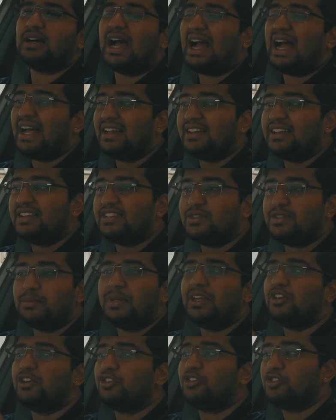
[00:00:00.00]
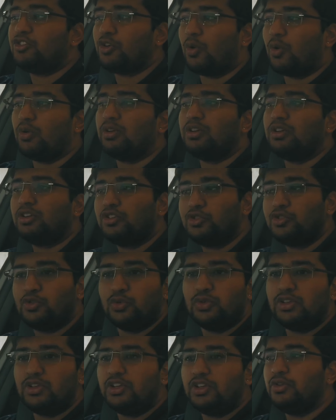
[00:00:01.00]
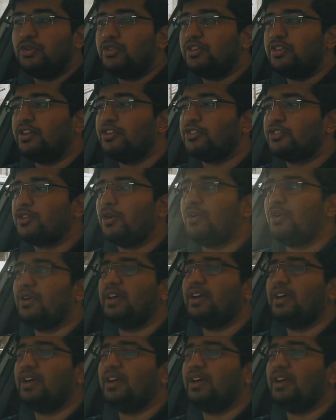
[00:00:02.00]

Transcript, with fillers: ad is being shown to the user. So